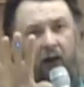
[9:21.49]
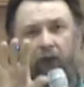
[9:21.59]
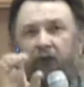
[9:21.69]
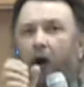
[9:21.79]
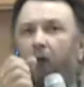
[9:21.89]

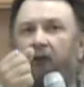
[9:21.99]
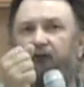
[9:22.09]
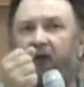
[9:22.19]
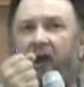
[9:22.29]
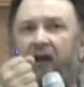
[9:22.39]
It was
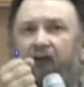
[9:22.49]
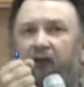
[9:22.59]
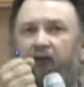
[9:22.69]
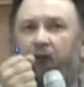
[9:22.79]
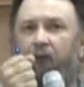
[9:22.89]
only
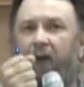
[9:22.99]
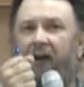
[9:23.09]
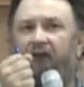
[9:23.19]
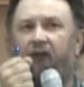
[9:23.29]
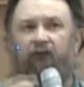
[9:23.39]
Jesus who
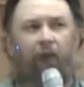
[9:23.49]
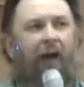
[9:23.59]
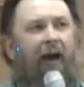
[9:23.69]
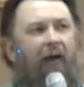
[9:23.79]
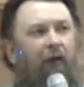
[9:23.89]
makes us
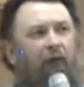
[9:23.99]
right.